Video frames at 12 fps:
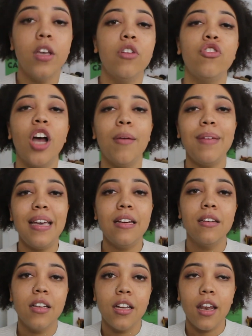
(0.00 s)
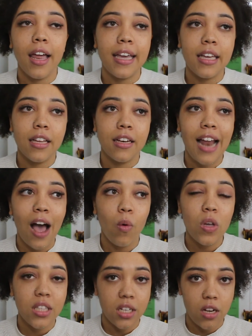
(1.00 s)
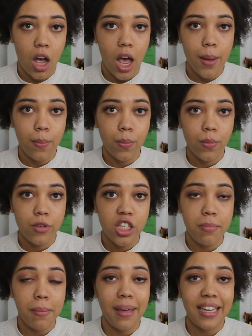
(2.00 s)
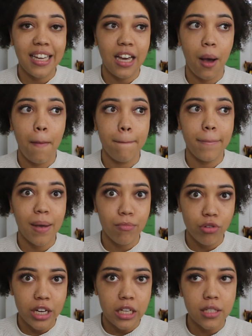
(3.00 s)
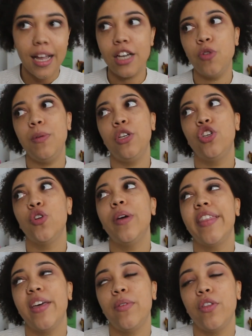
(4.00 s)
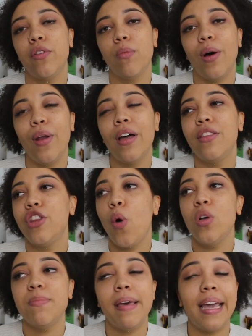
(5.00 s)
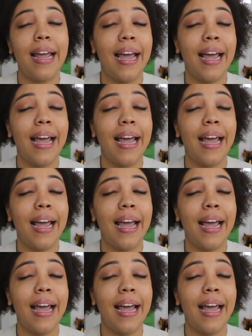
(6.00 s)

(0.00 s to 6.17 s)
know what I mean? Like, now is the time to be making memories and to be doing things. Well, no one's making